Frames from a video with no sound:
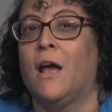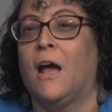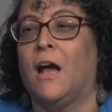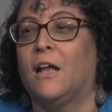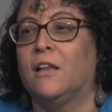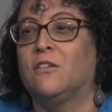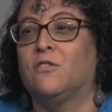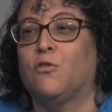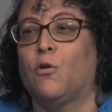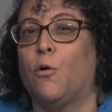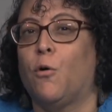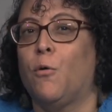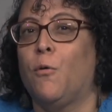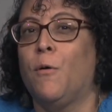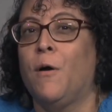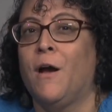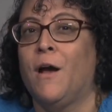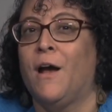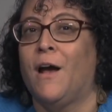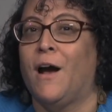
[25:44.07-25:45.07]
And so,
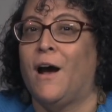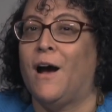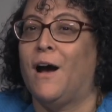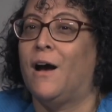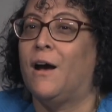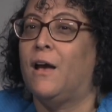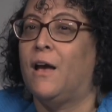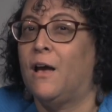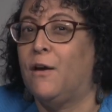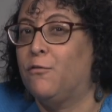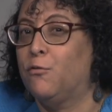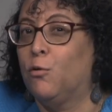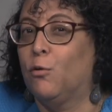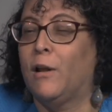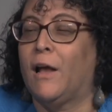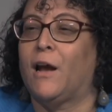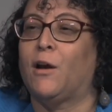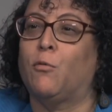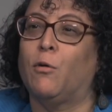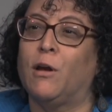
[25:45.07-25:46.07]
uh, if you
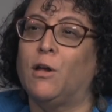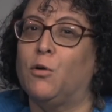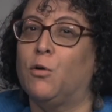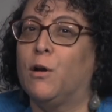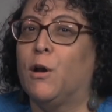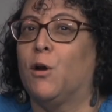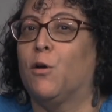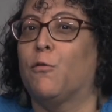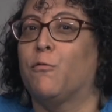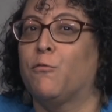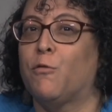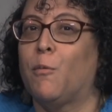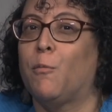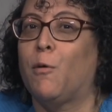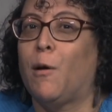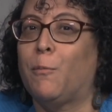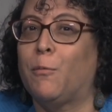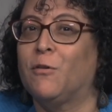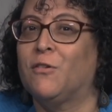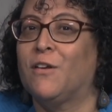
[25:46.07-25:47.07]
like what you hear from
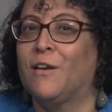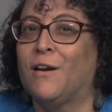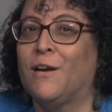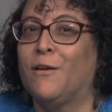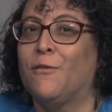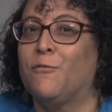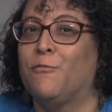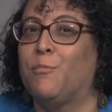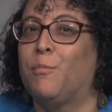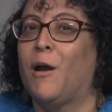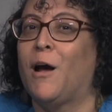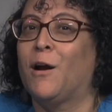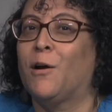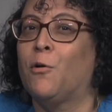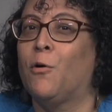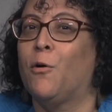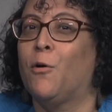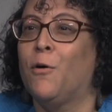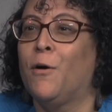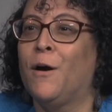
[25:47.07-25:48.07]
Representative
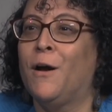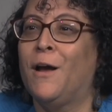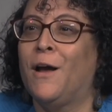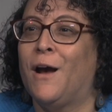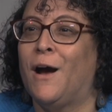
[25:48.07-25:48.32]
Blanco,